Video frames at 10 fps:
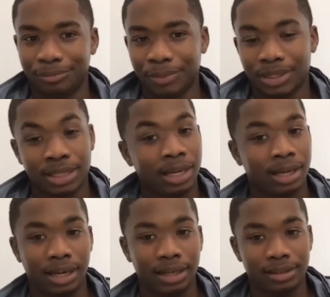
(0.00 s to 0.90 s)
Because I
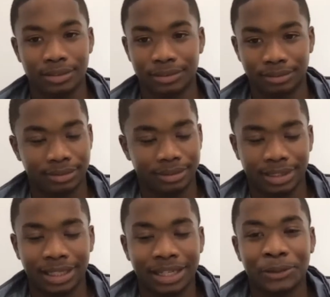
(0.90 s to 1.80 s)

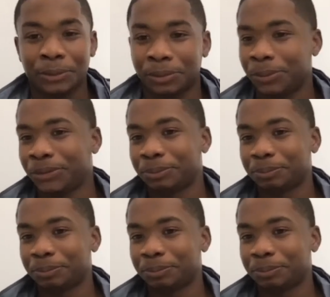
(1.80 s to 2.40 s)
I can't do it anymore.